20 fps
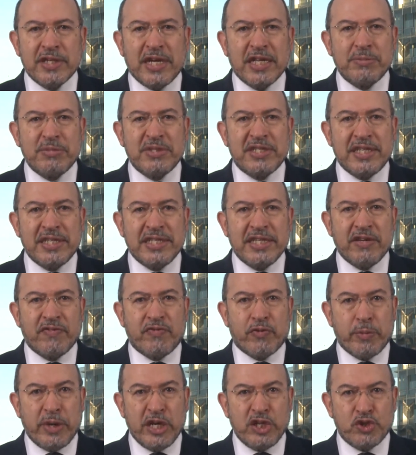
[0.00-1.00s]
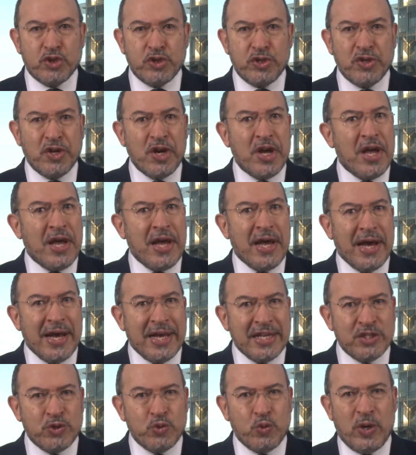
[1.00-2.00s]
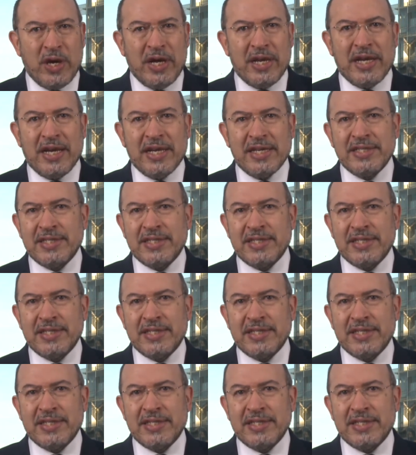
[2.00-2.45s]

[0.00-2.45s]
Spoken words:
and misleading information, as well as